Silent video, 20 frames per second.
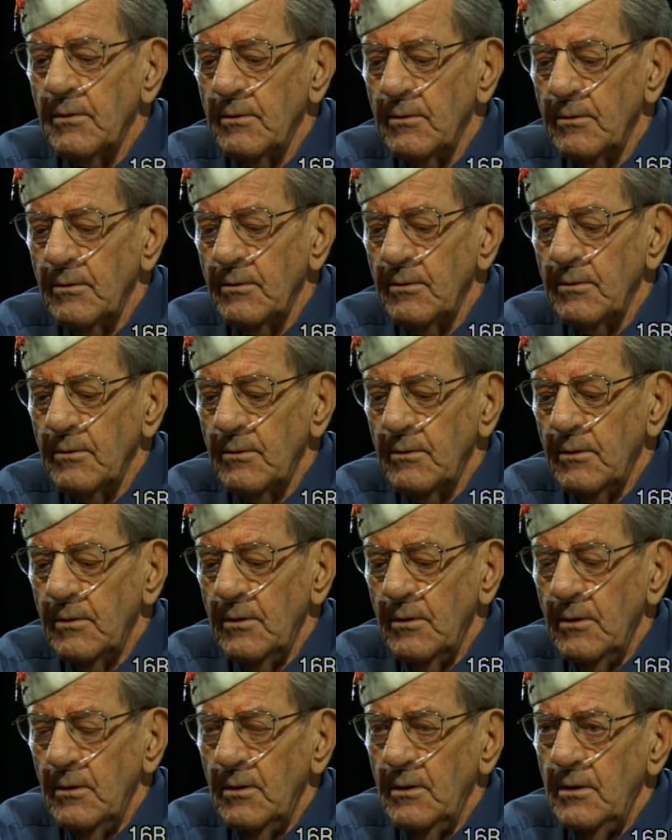from
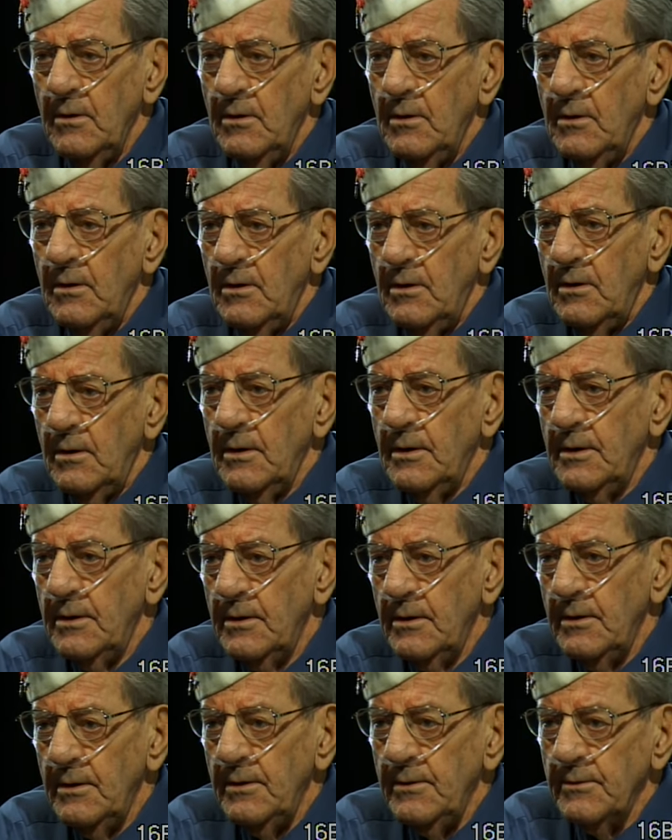your basic
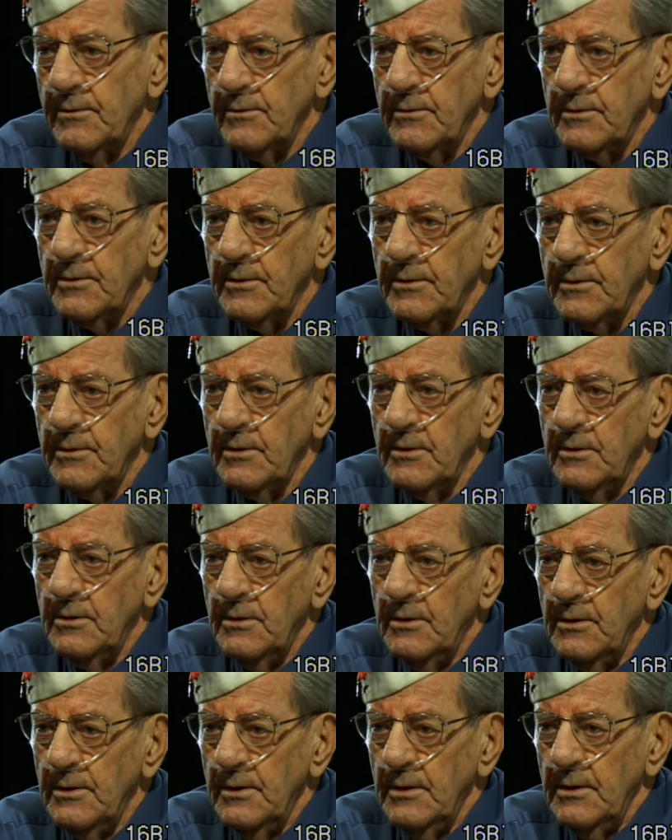training in the States,
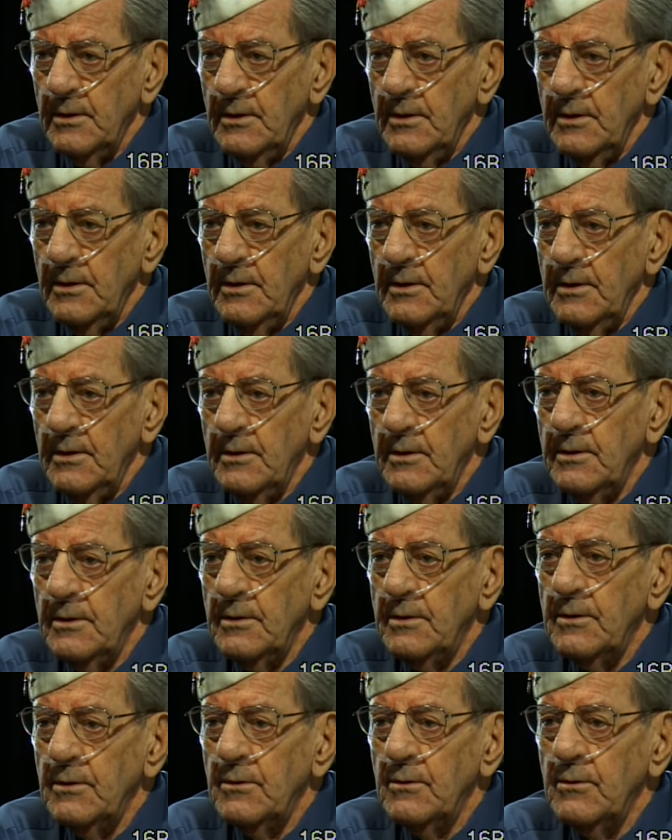where did you go
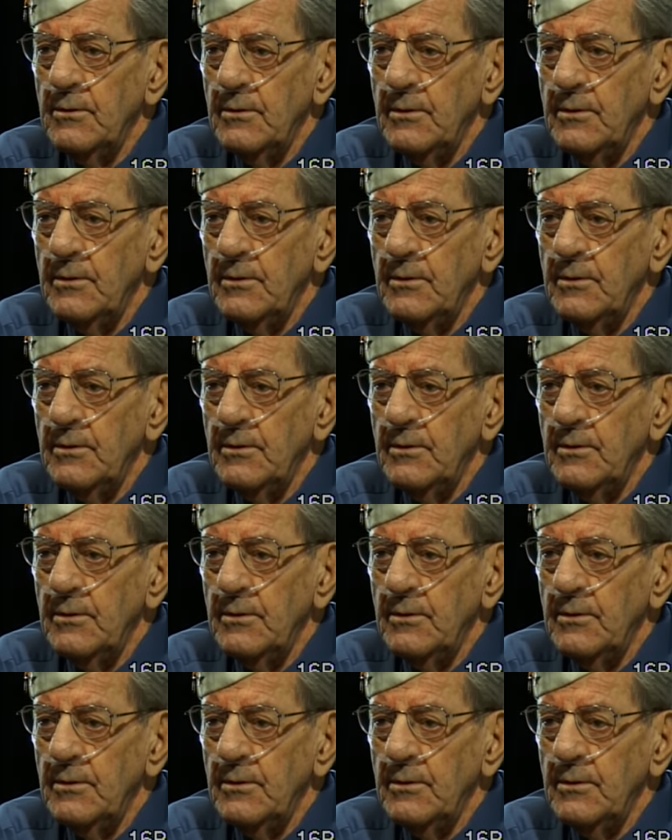from